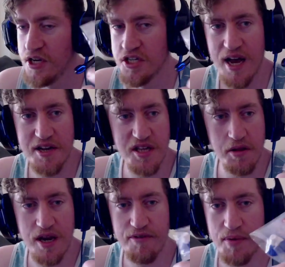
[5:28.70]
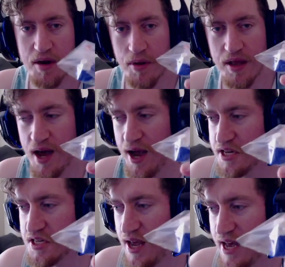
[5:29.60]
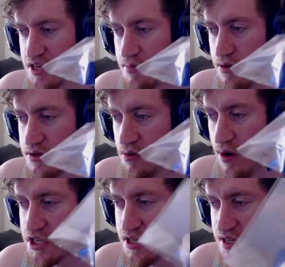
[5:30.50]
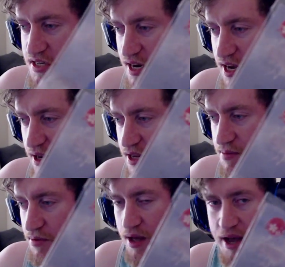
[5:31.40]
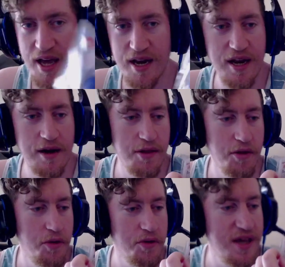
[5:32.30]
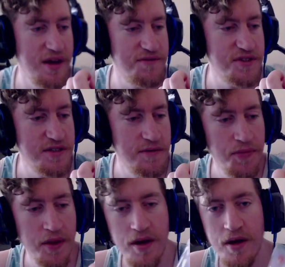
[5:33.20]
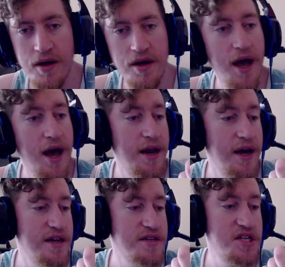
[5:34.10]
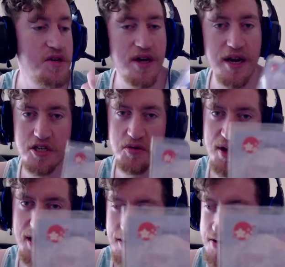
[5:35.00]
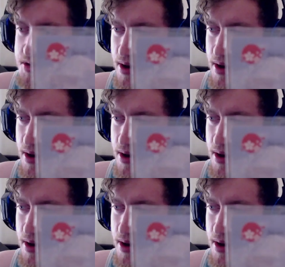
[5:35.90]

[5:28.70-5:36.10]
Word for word: out to the lady for being really nice and asking me those questions because I gotta keep a, I gotta get another little gift. And uh, see you again in Japan. So I